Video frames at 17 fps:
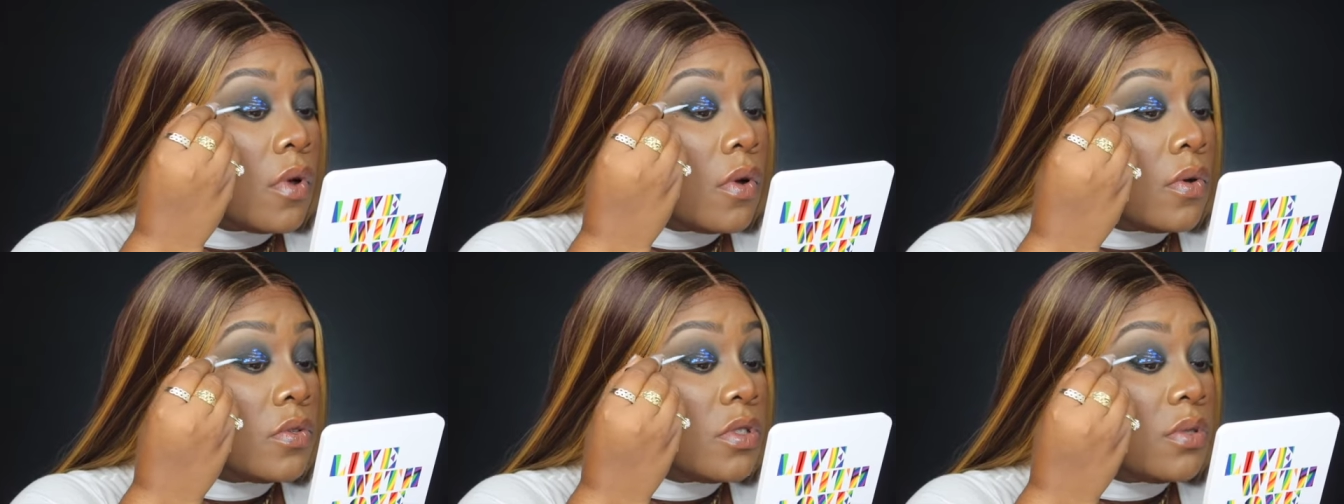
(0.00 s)

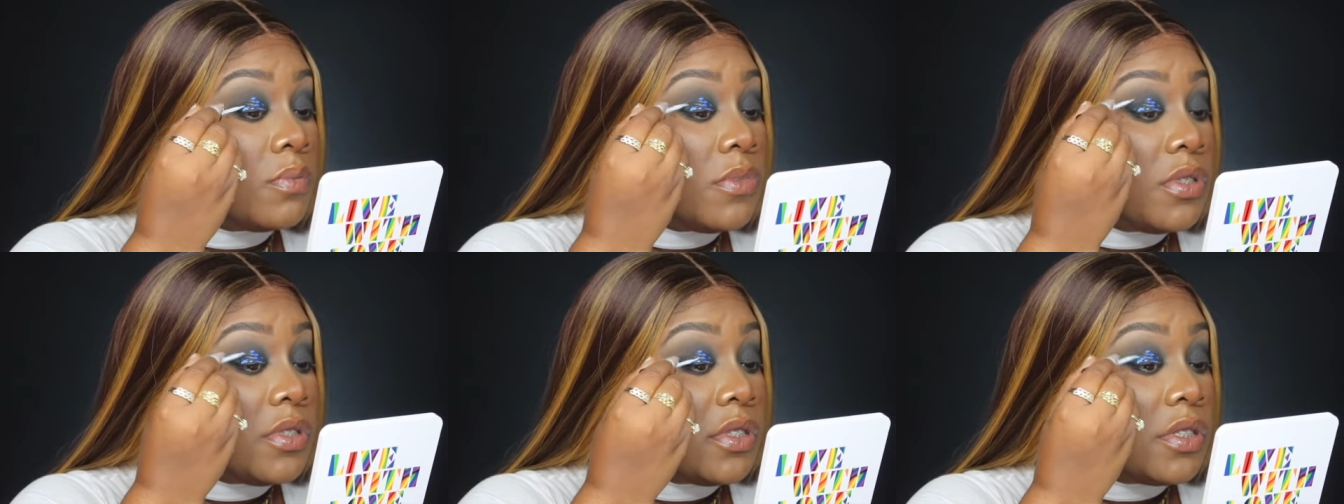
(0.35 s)
ultra
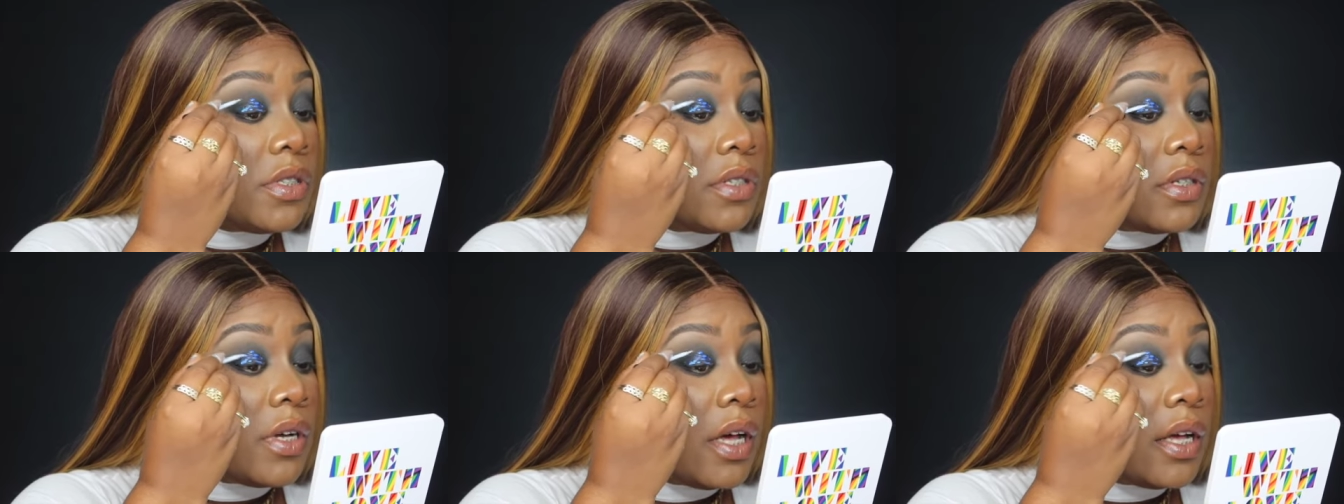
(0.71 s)
mirror
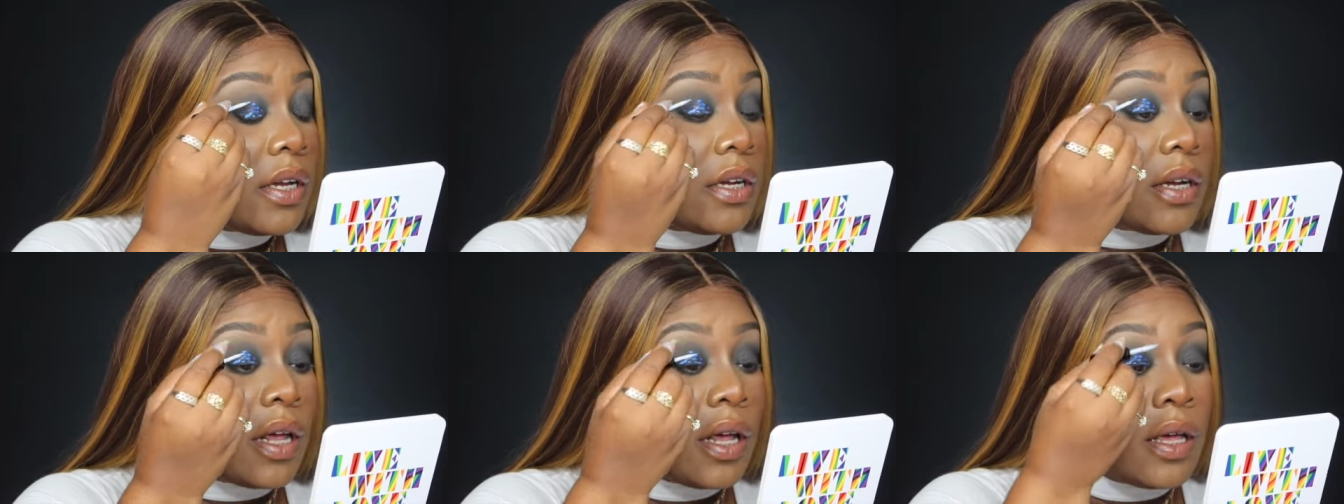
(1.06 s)

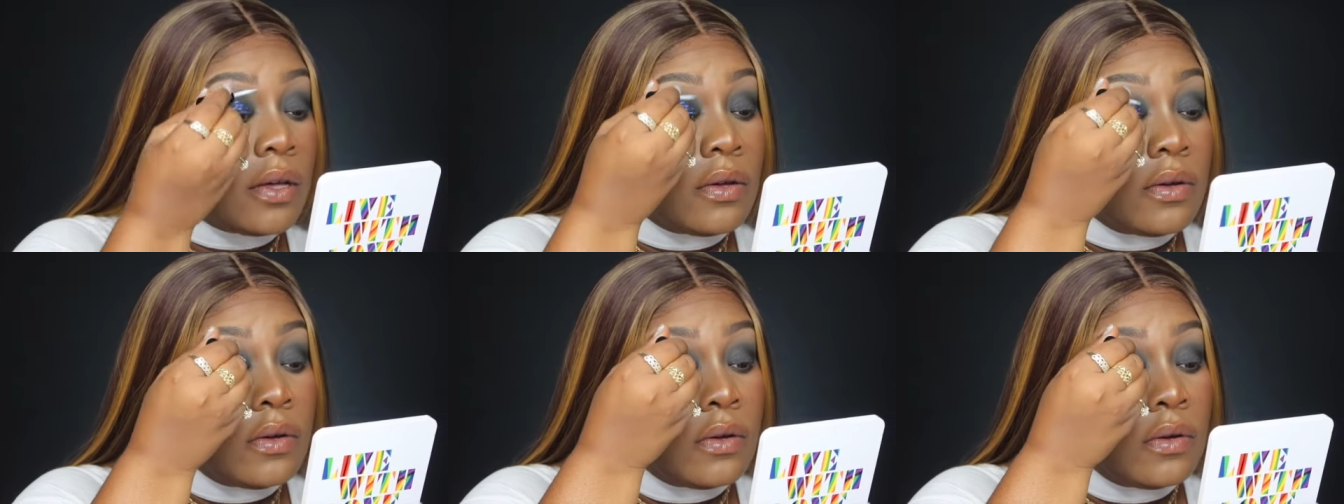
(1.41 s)
at an
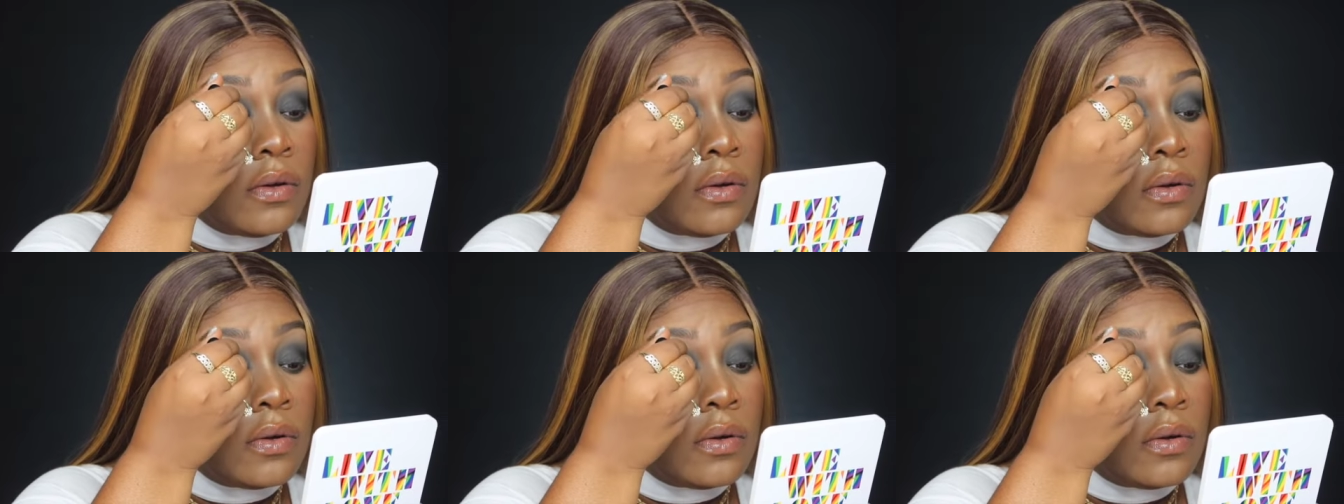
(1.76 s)
angle